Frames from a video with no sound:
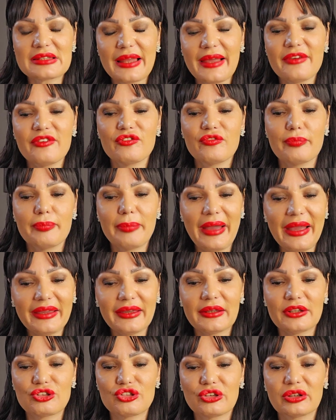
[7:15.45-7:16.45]
life
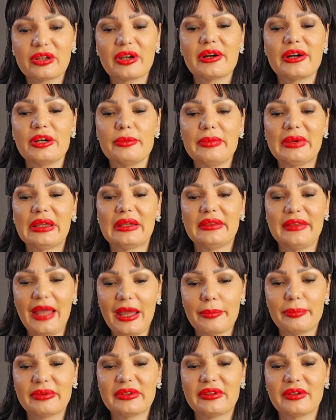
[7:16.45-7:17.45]
baggage, karmic
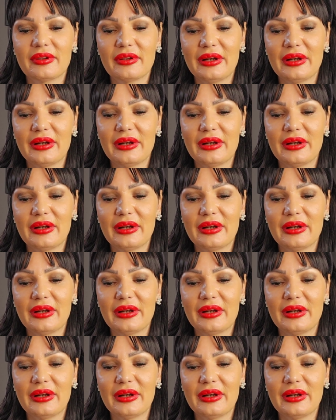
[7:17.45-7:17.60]
debt,